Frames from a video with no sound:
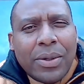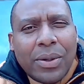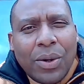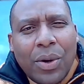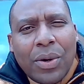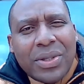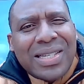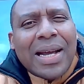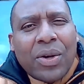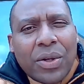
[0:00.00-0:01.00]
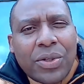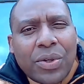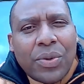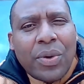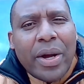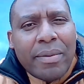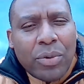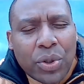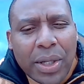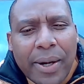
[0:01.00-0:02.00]
or psychological or
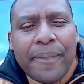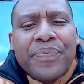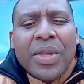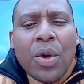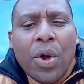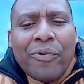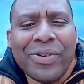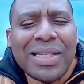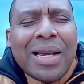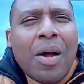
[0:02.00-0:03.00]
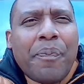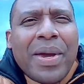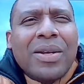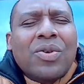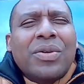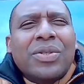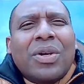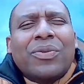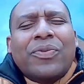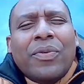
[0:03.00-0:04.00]
emotional. Physical pain could
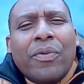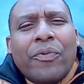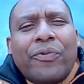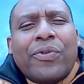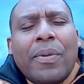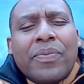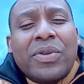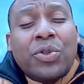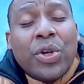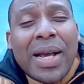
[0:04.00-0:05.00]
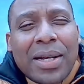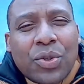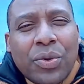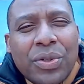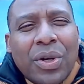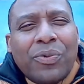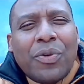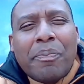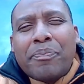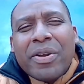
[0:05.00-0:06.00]
result from
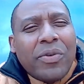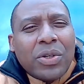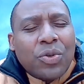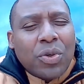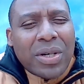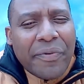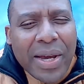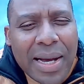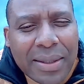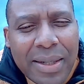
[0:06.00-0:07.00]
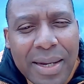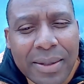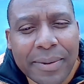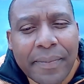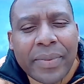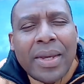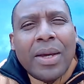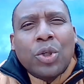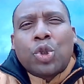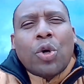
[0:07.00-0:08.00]
previous road traffic accident,
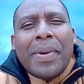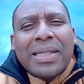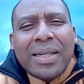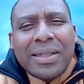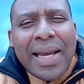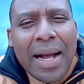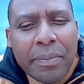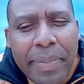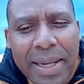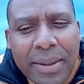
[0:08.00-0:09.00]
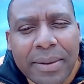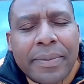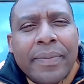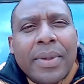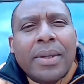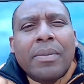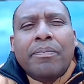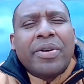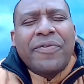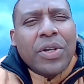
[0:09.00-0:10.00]
traumatic childbirth,
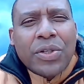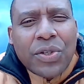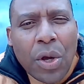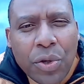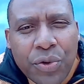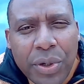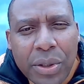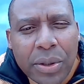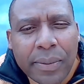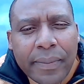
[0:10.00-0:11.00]
previous surgeries.